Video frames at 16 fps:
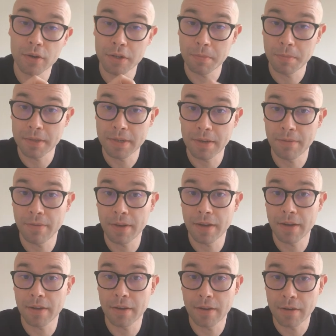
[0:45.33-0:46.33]
on
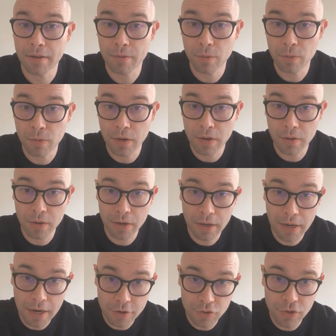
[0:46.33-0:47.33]
specific
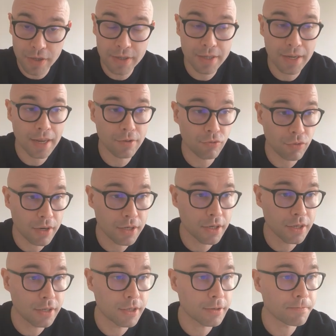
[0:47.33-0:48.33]
countries and
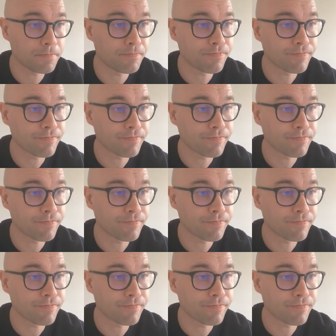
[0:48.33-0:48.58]
regions,